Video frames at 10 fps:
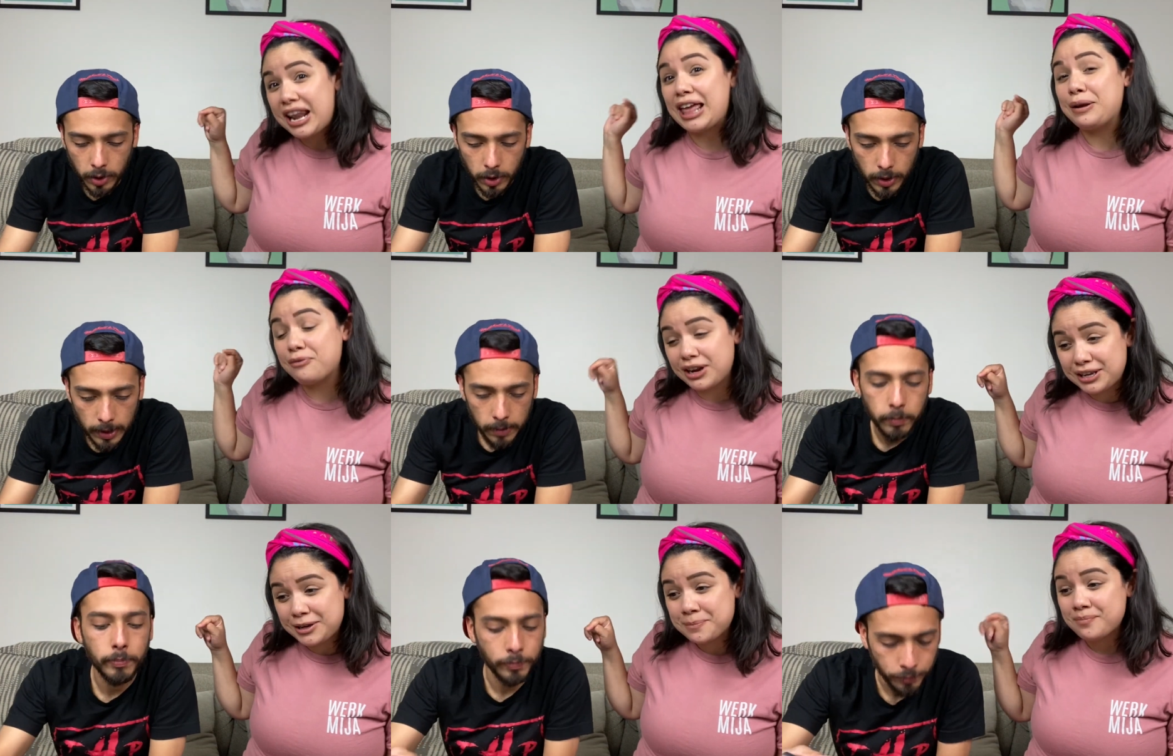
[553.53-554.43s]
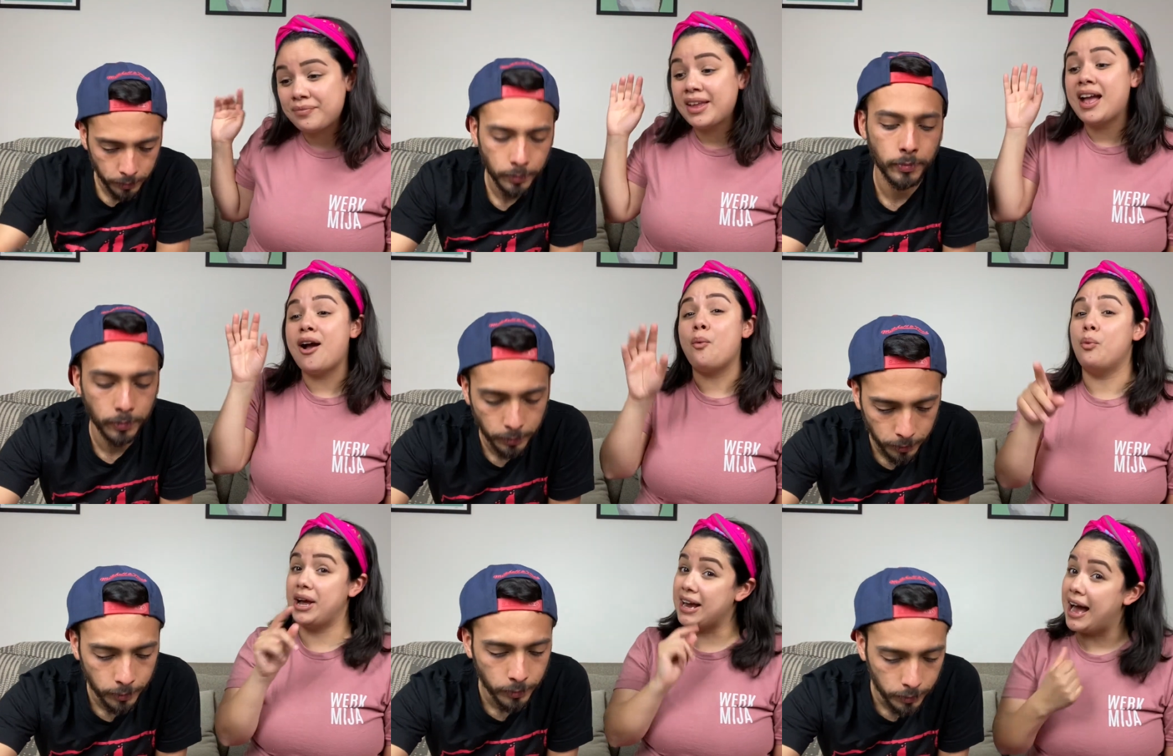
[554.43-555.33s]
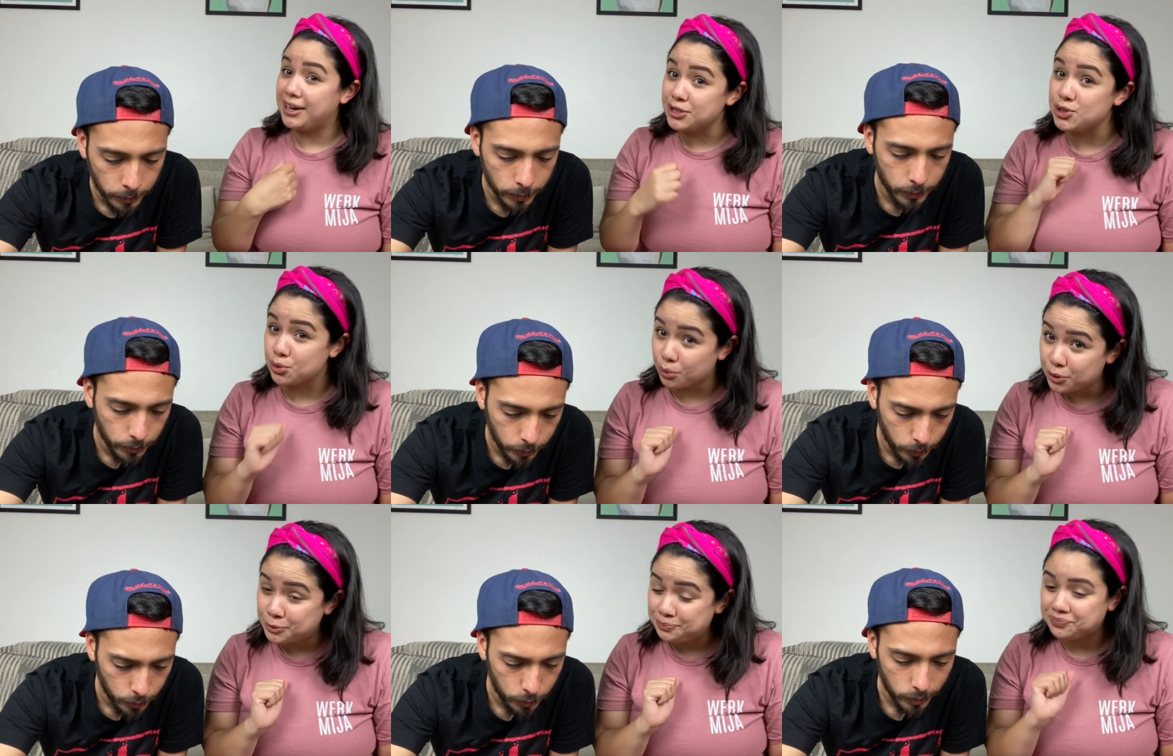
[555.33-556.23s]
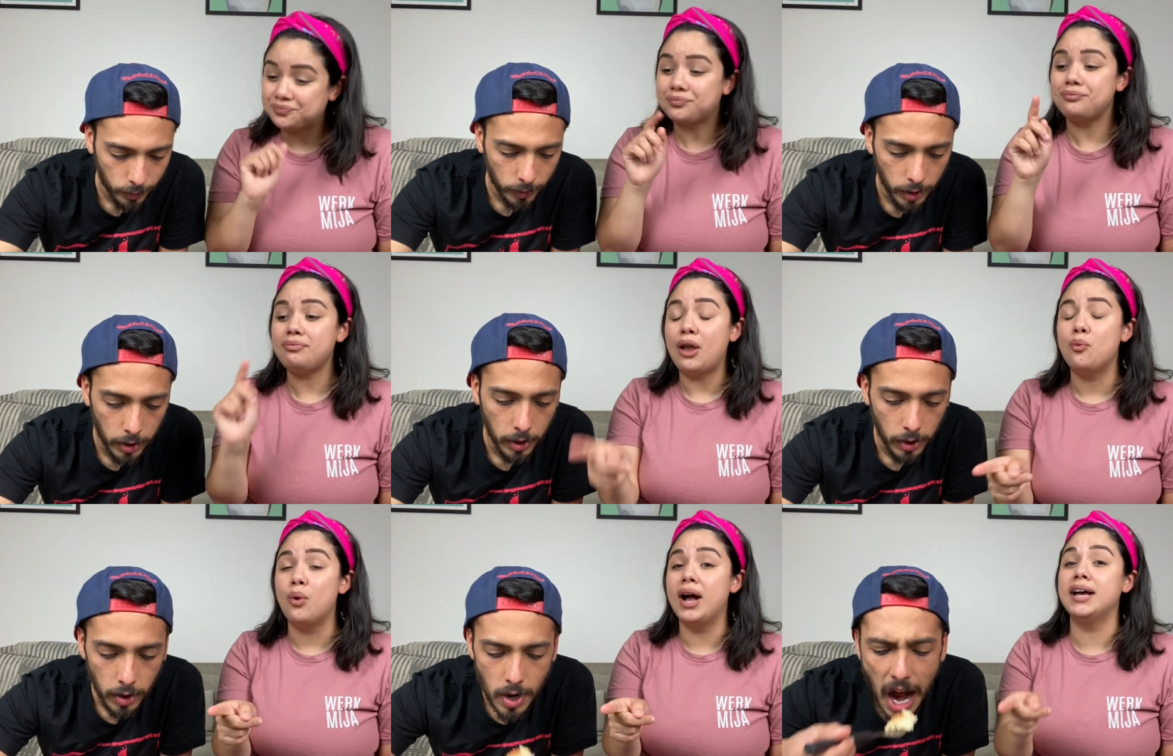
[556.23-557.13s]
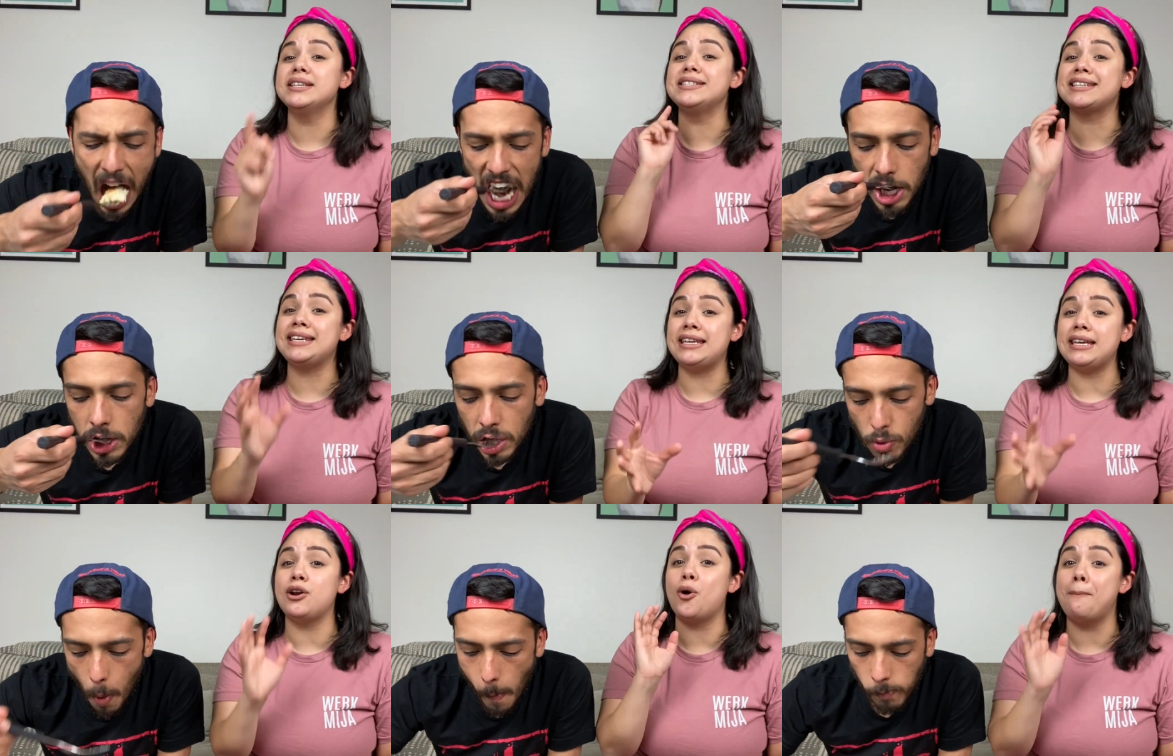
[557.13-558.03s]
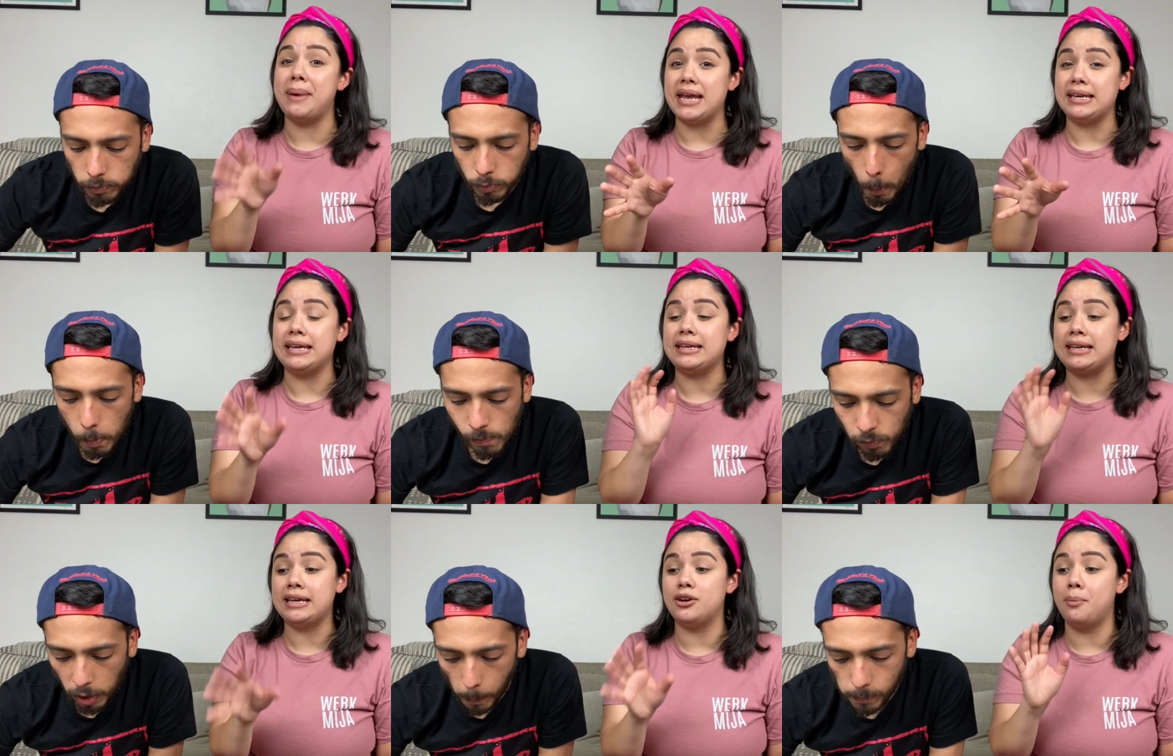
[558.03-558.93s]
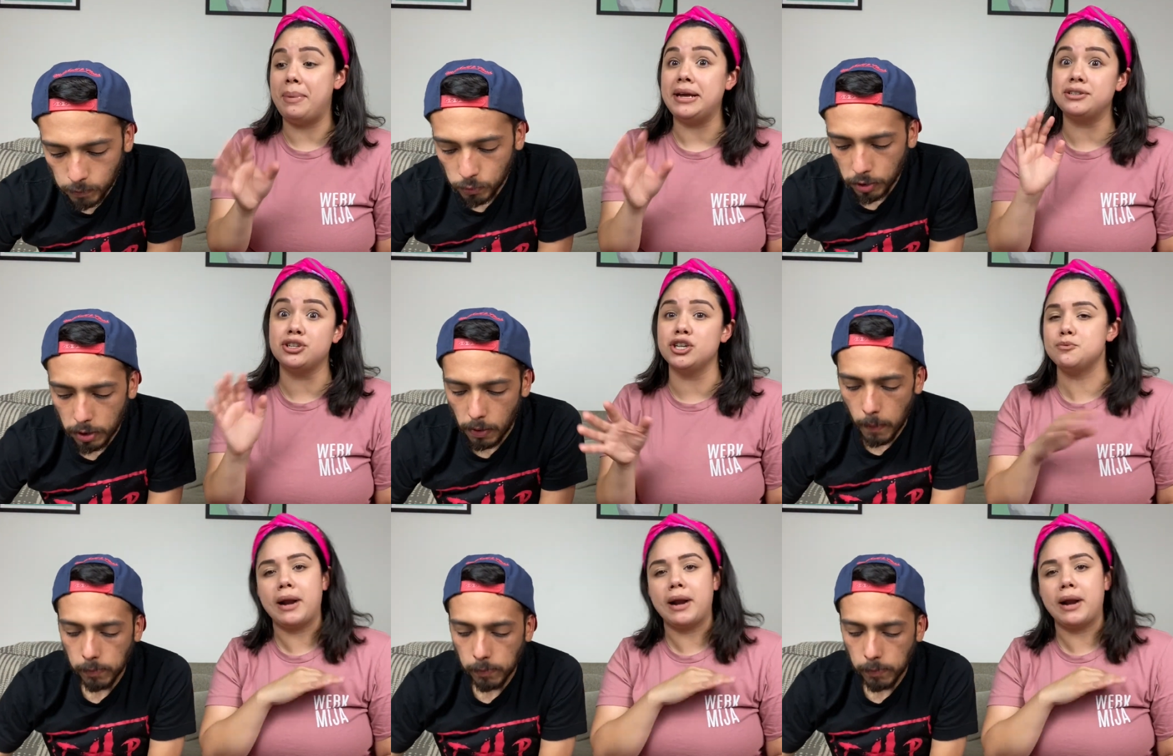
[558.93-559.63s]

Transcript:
Speaker 1: like Frankie, what got us through was keto baking, keto baked goods.